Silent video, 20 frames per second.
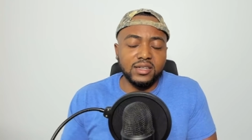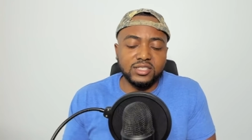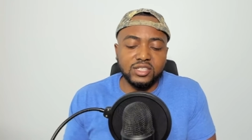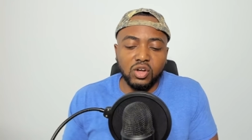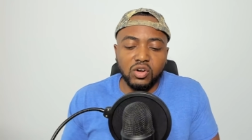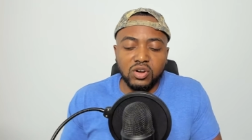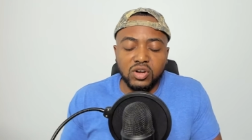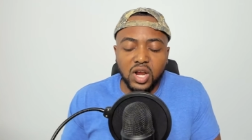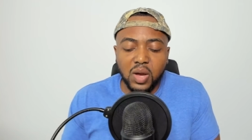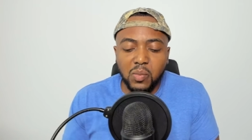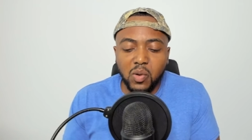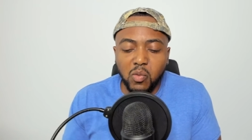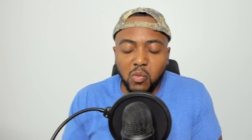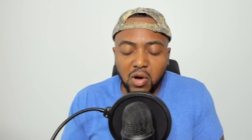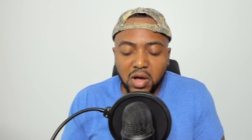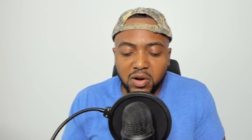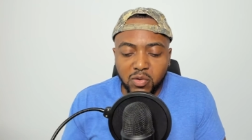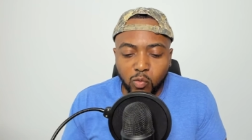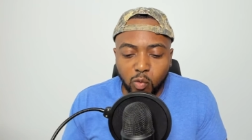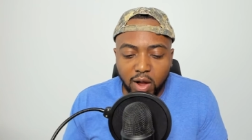So the number
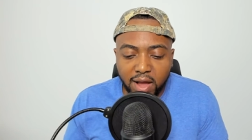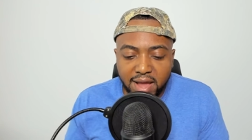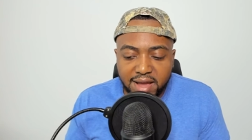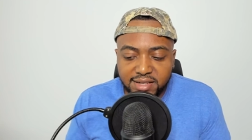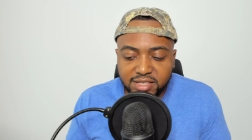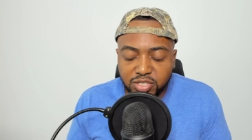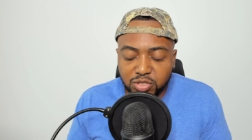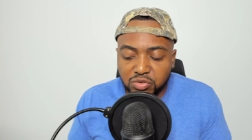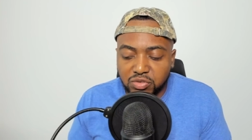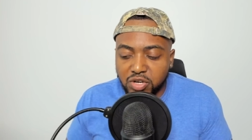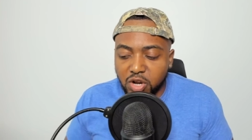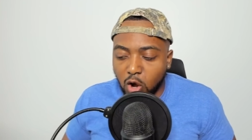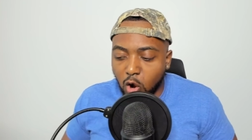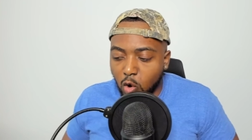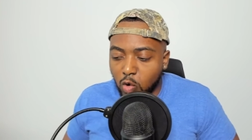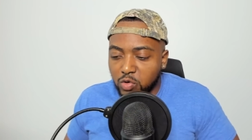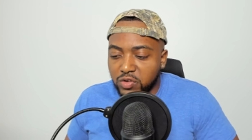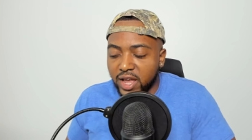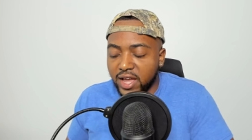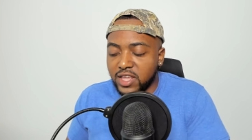one way to
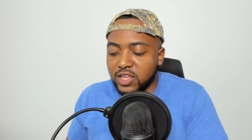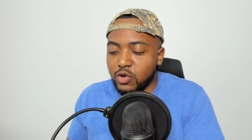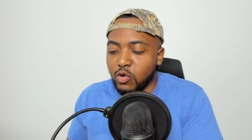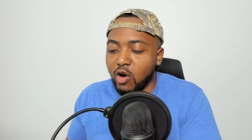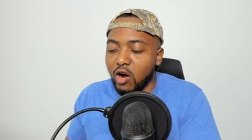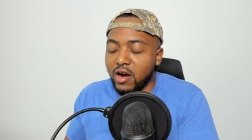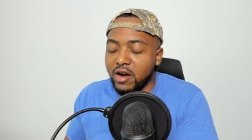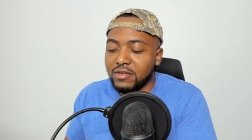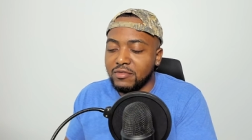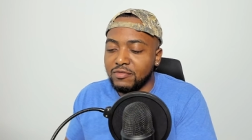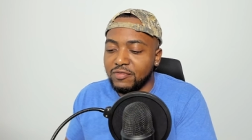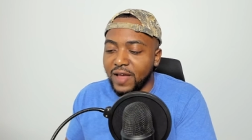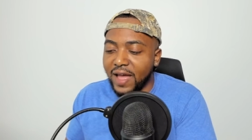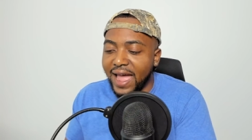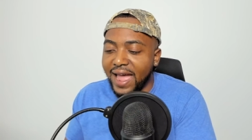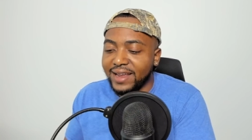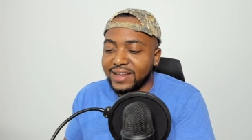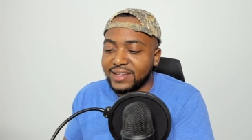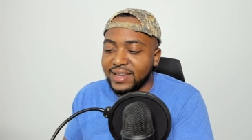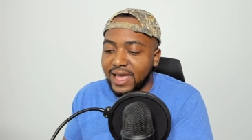know that you are in
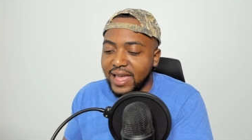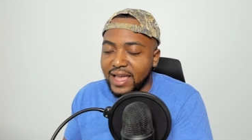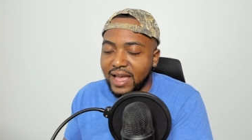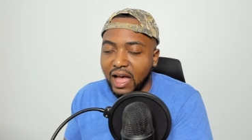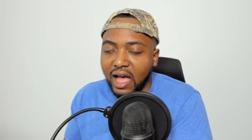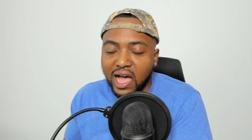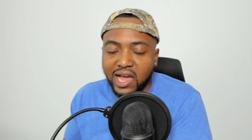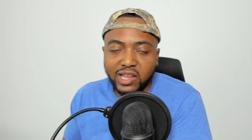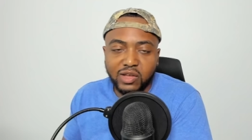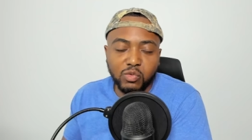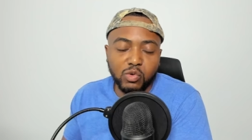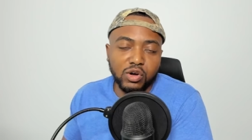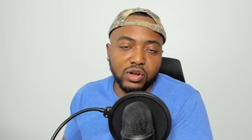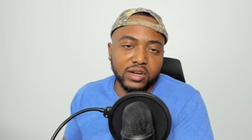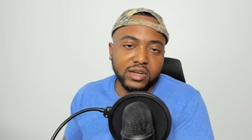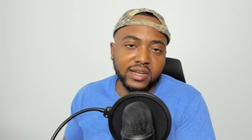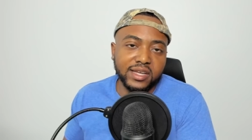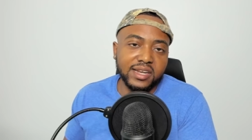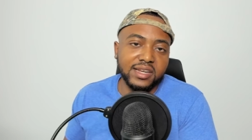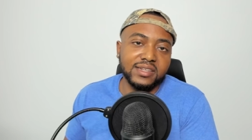fact a Hollywood
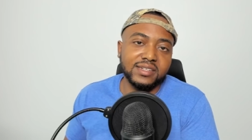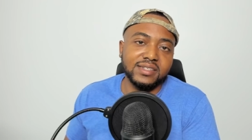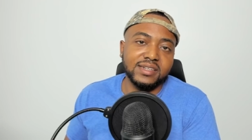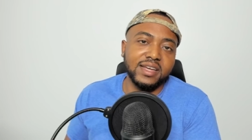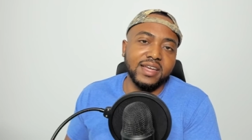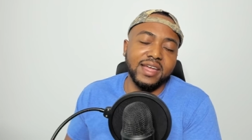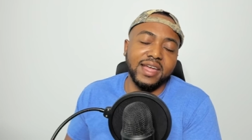elitist